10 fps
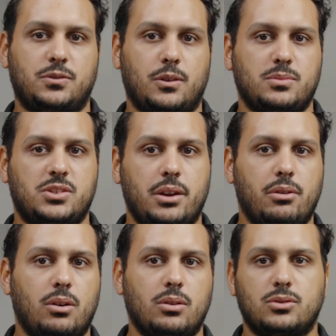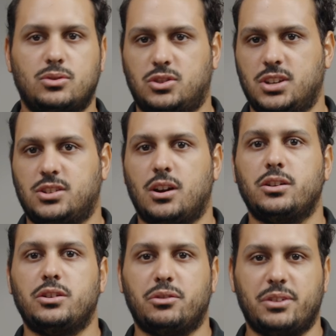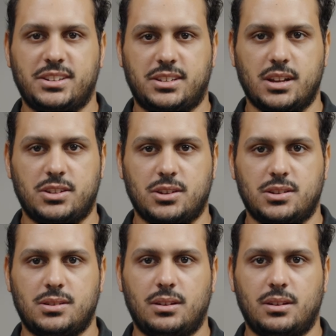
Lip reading: from 0 to 600 degrees Celsius.